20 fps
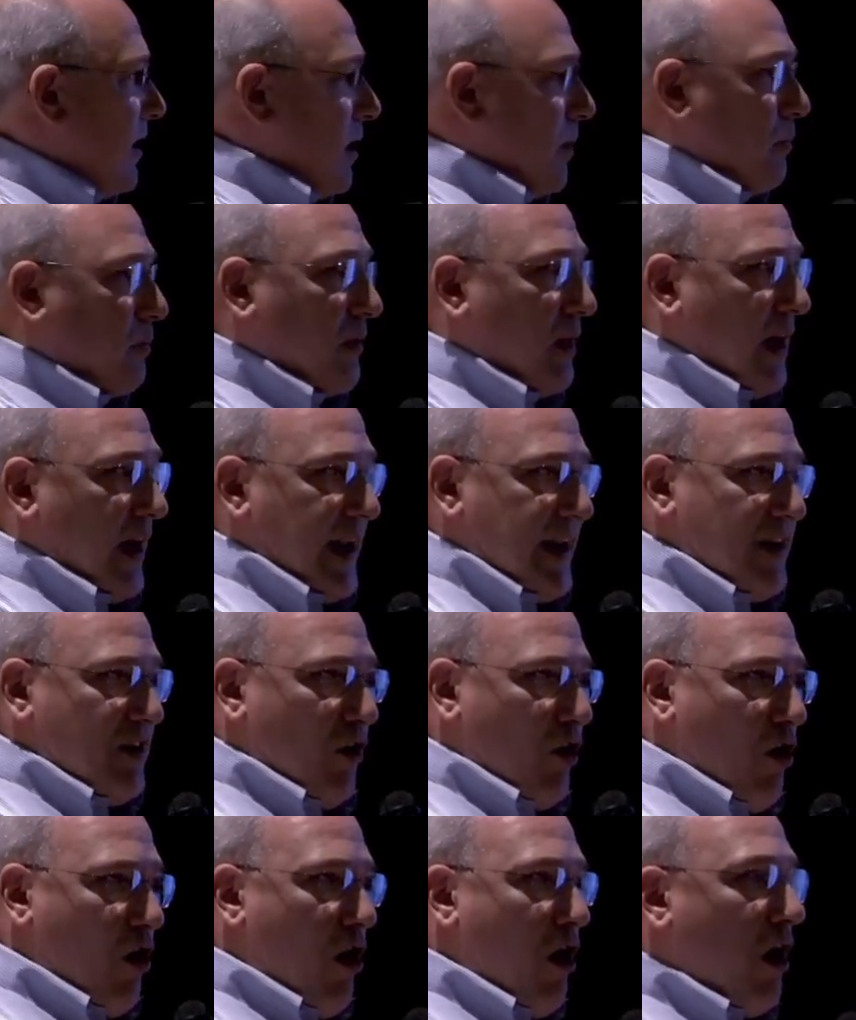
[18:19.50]

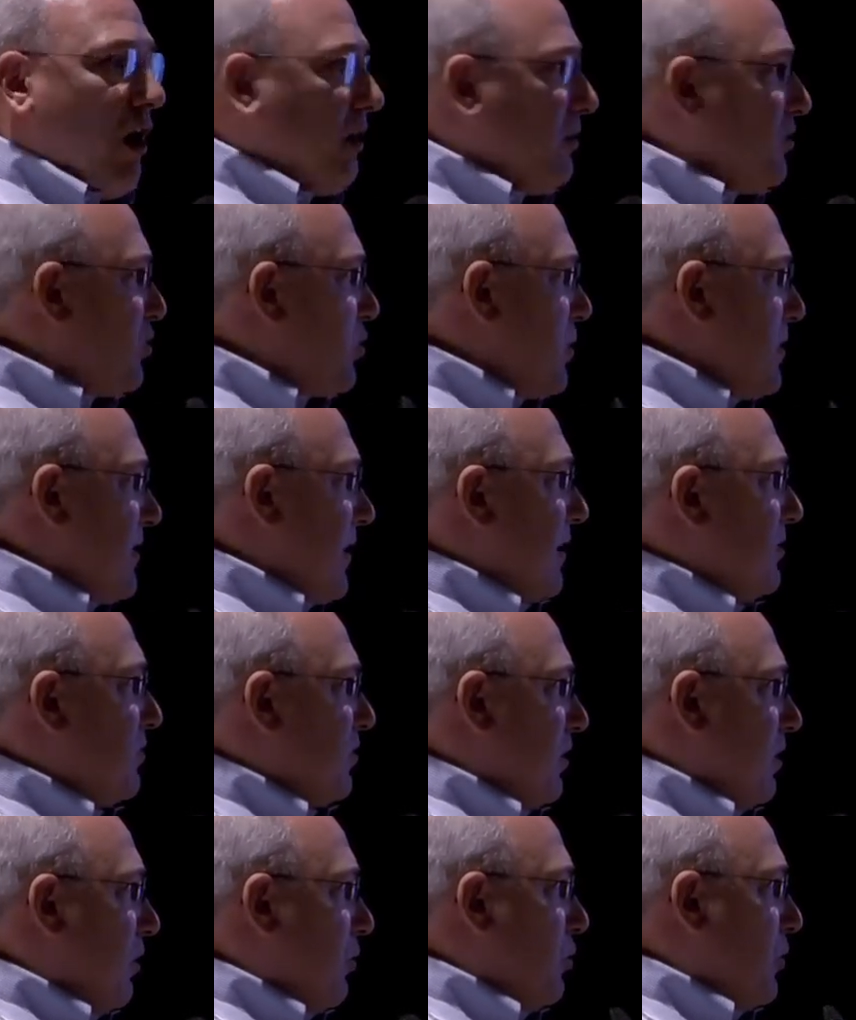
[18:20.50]
Applying all
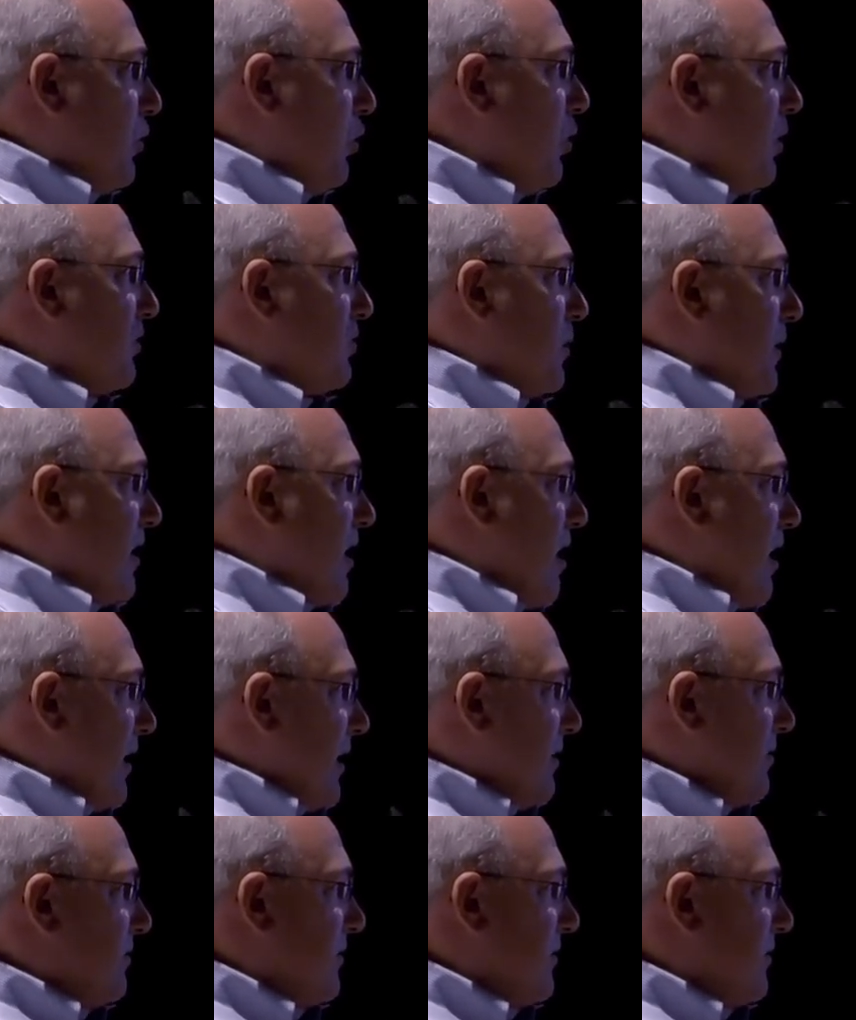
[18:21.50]
traditional rules regarding